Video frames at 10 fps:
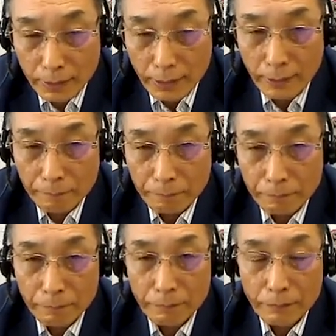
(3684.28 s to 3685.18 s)
Or
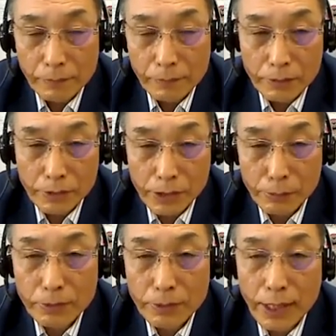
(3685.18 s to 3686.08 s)
what I
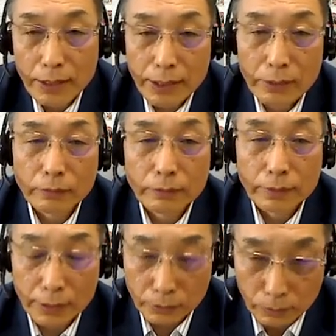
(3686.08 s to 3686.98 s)
can do for
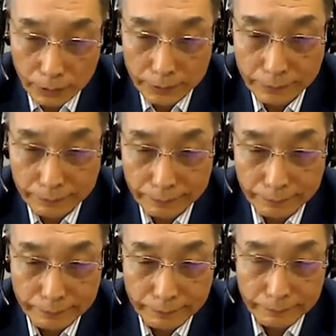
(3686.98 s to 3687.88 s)
her.
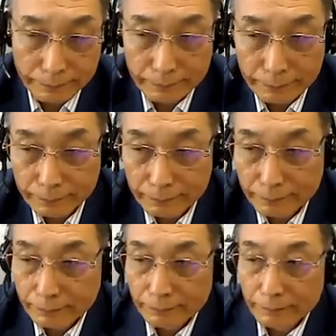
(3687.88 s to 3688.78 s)
And
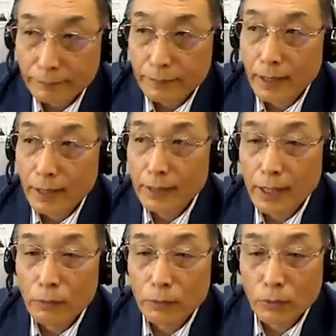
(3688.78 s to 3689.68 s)
uh,
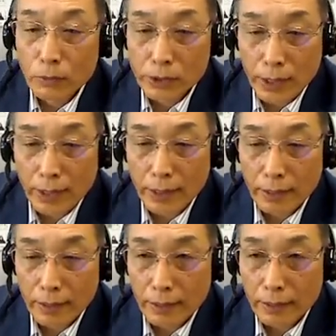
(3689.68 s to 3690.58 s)
autonomously,
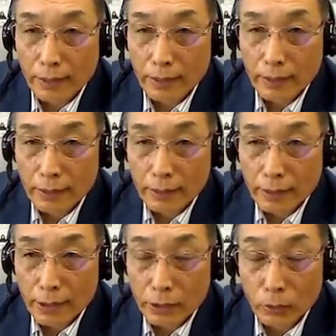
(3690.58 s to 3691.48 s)
the person
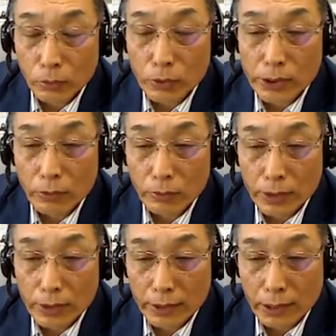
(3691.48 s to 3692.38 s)
should decide,
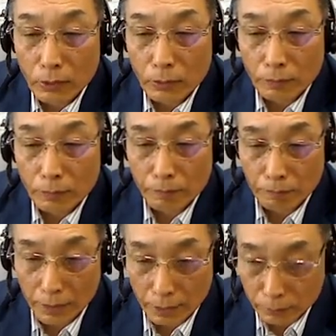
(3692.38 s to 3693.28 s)
think about it,
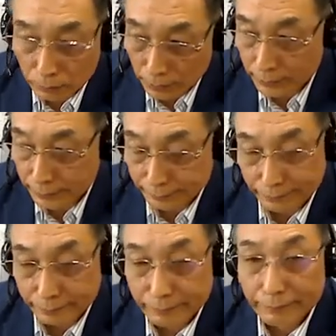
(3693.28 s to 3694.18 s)
decide, and
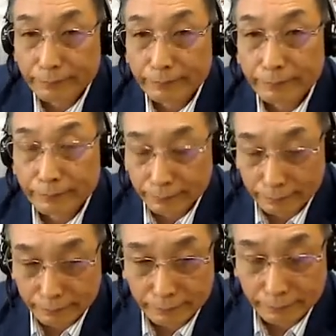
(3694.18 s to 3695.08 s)
through the
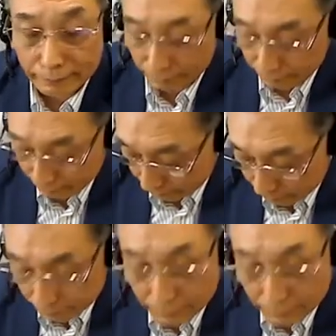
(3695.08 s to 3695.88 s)
experiences,